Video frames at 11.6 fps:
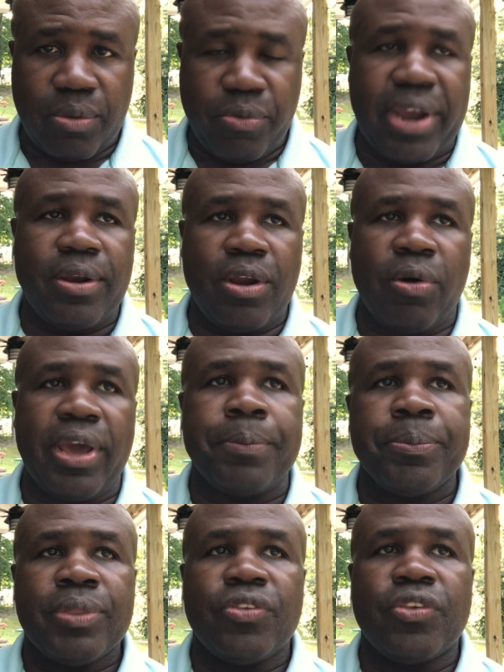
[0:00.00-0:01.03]
Right. Okay.
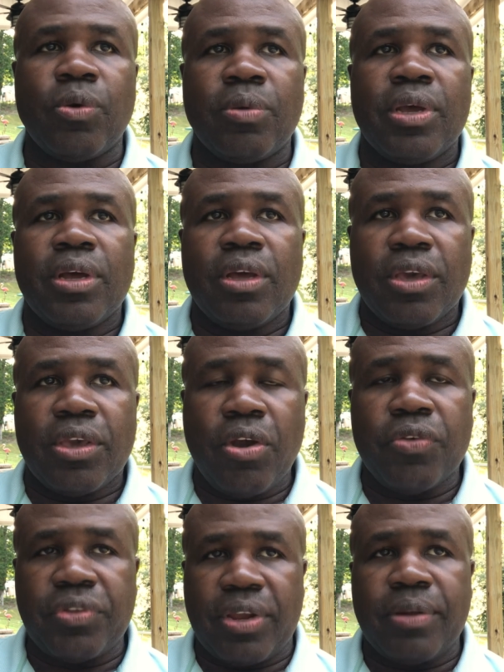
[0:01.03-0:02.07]
So,
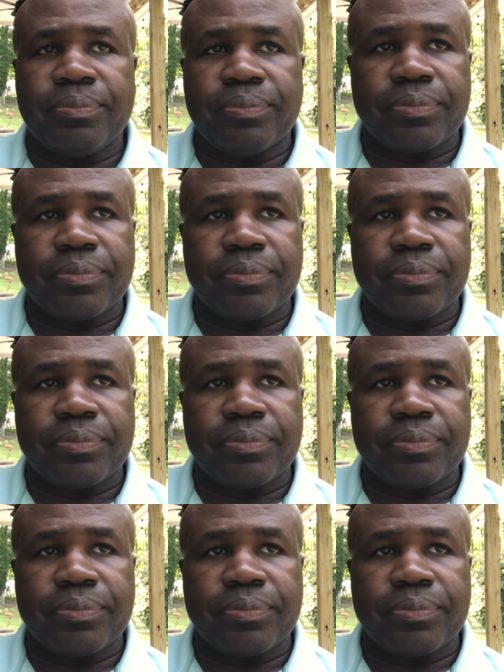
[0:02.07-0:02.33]
quercetin,